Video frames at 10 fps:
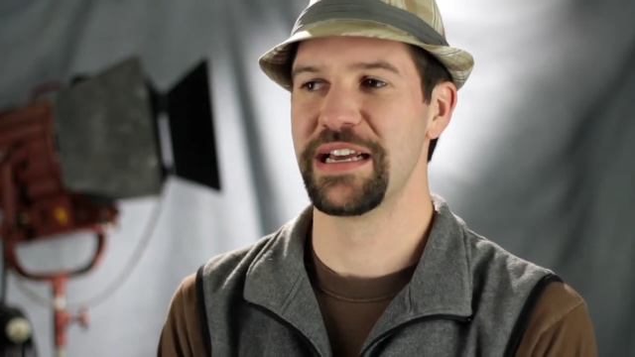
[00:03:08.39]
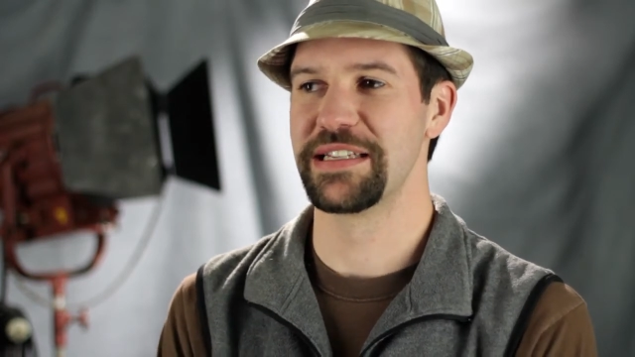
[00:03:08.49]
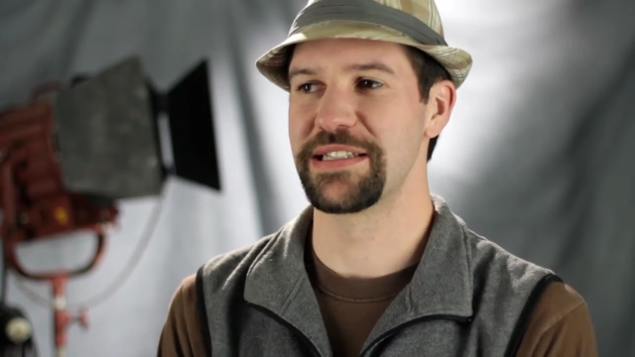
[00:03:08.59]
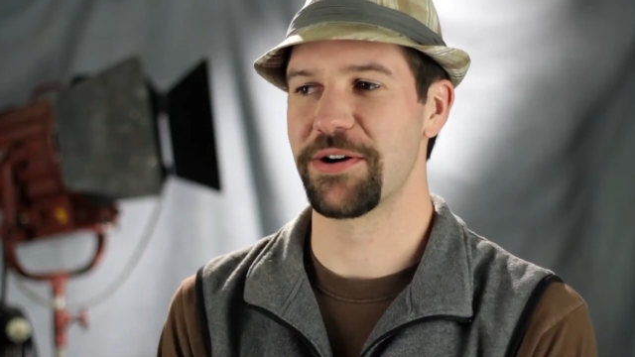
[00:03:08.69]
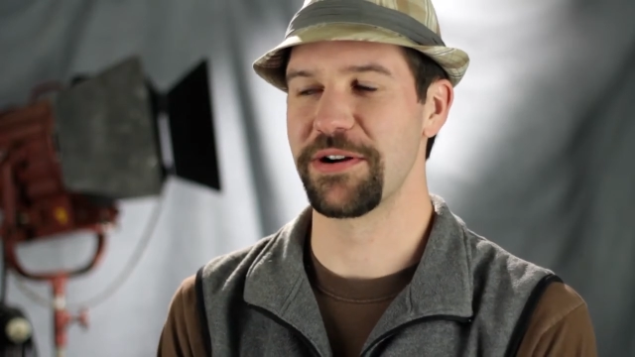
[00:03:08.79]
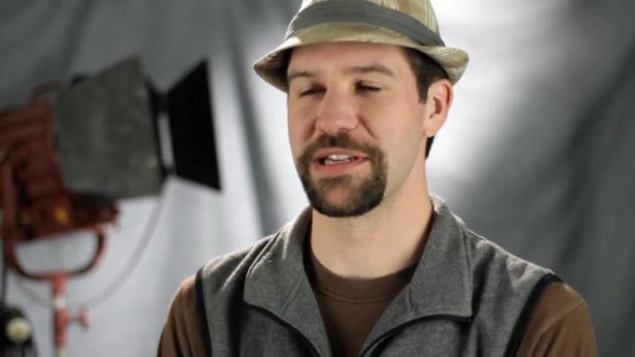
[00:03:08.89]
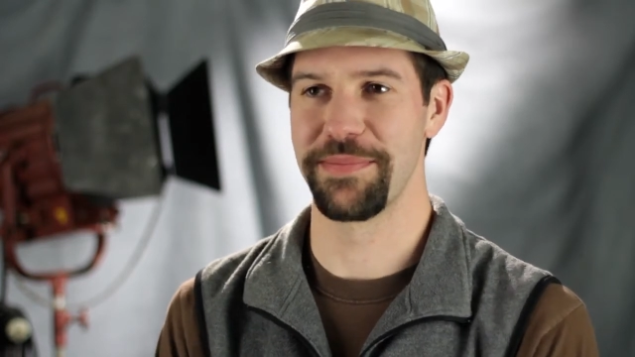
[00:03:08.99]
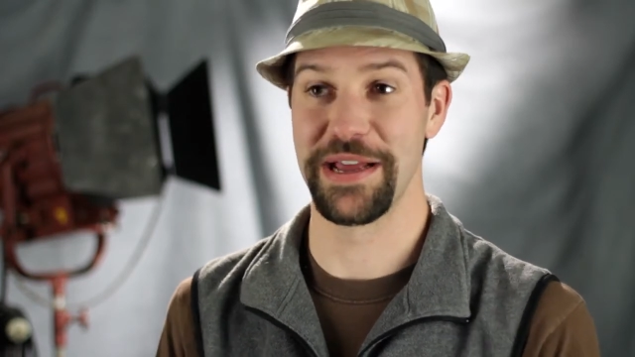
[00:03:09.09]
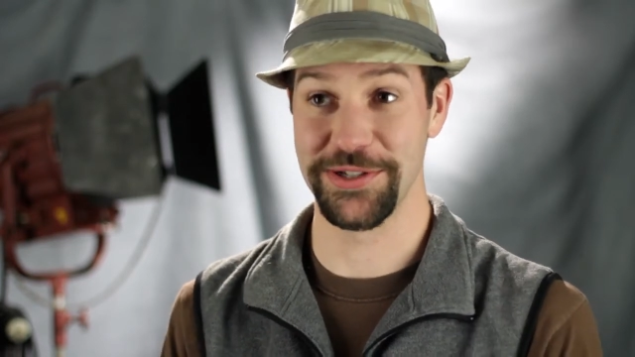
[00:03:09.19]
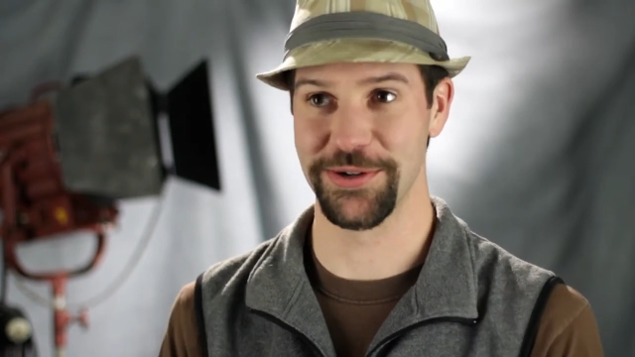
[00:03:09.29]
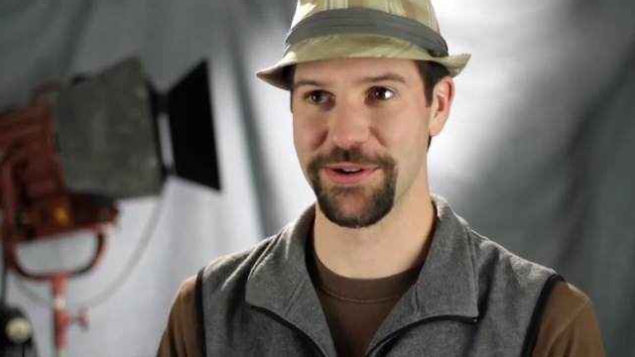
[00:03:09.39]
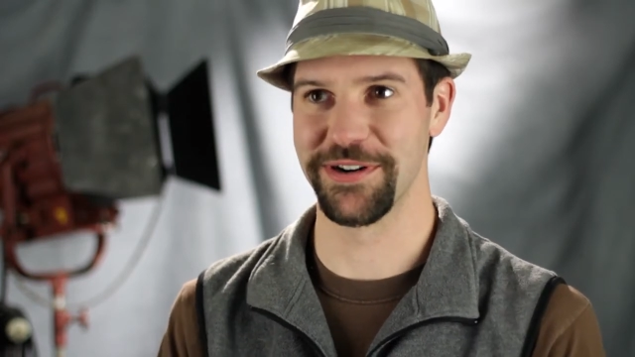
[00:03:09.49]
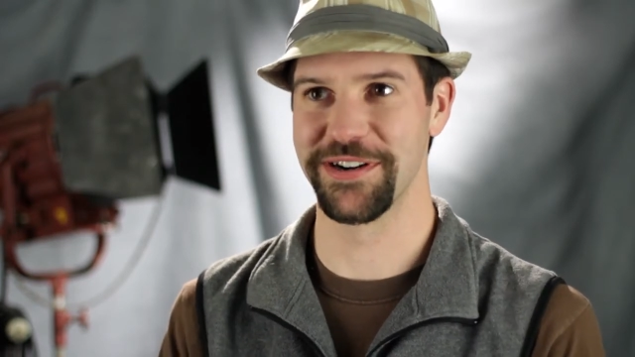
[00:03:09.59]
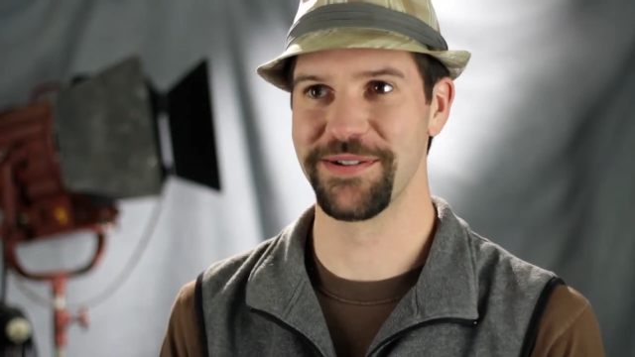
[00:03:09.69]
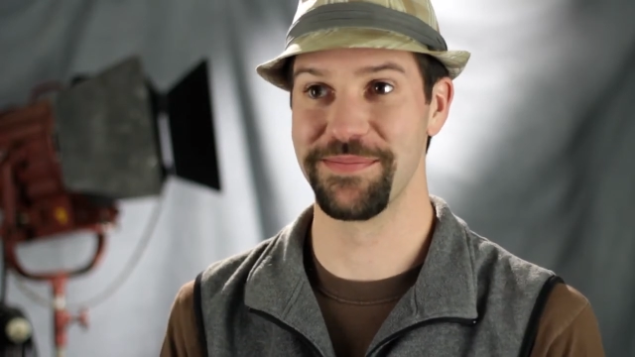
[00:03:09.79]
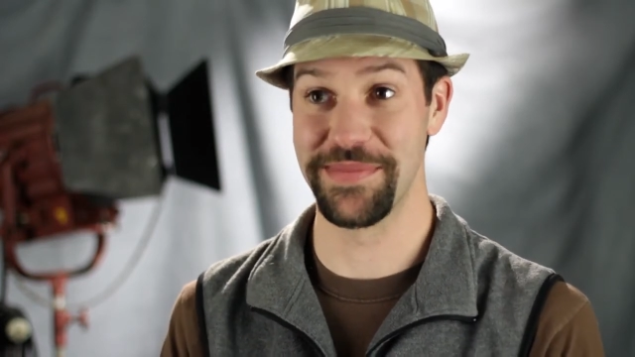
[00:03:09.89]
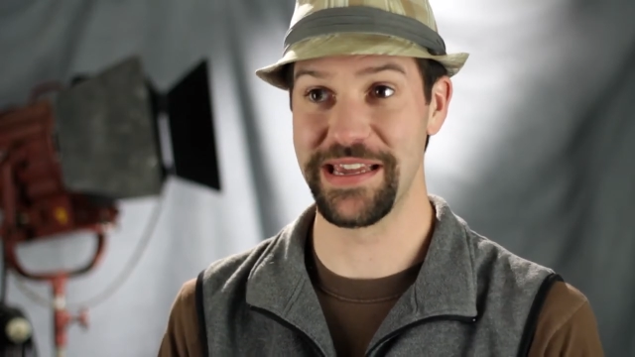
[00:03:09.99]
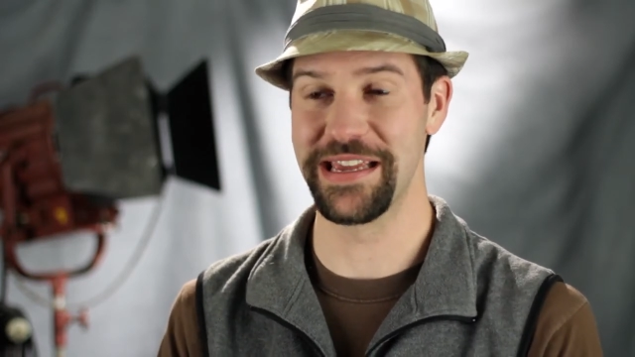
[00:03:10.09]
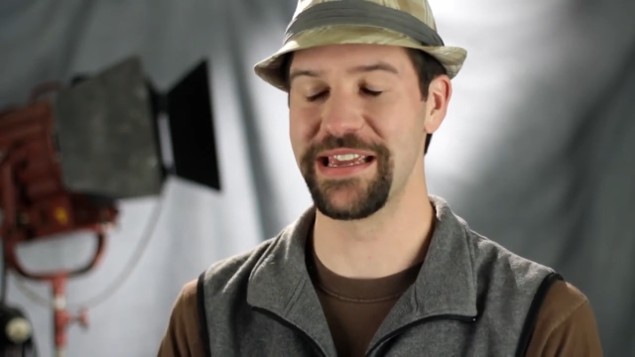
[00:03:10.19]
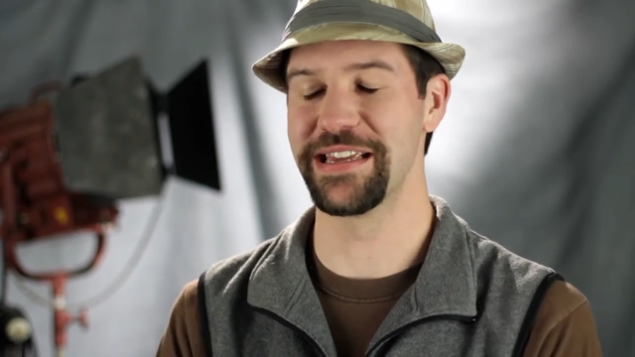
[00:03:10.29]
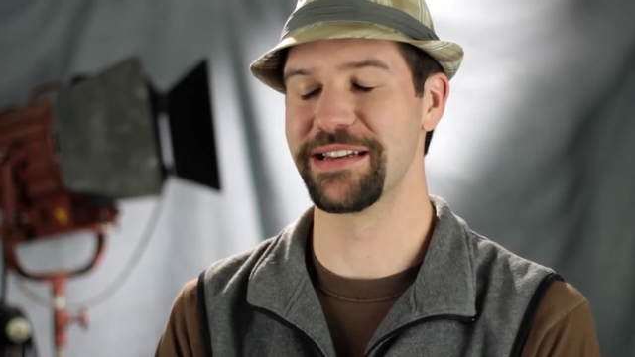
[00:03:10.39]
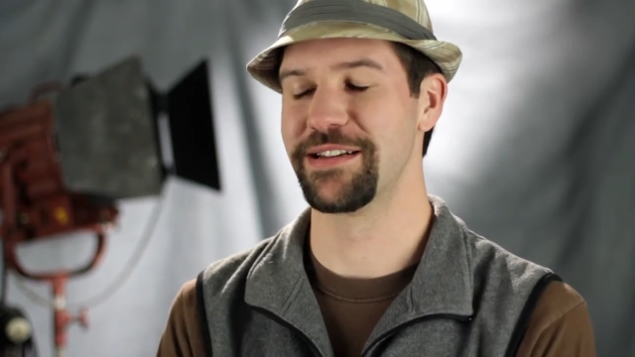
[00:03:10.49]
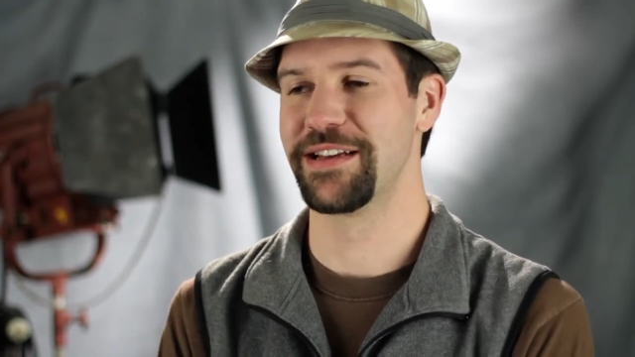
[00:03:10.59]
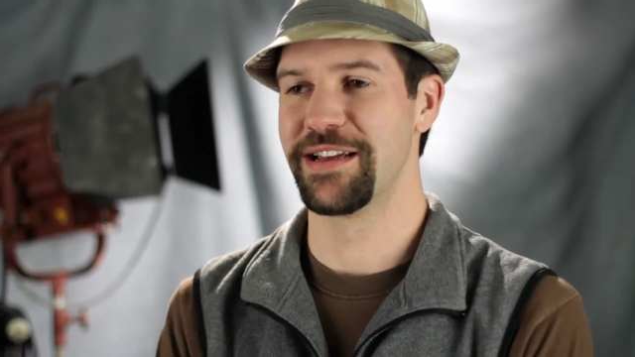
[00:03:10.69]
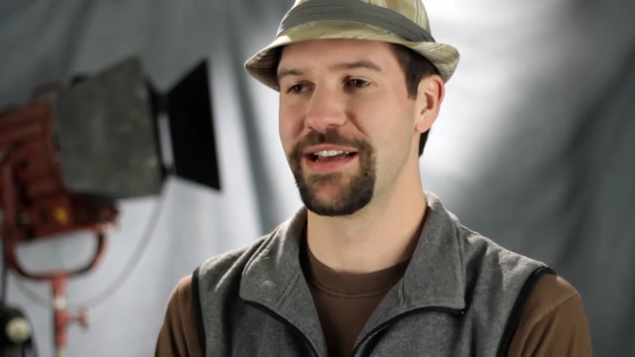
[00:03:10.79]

started to mentor me and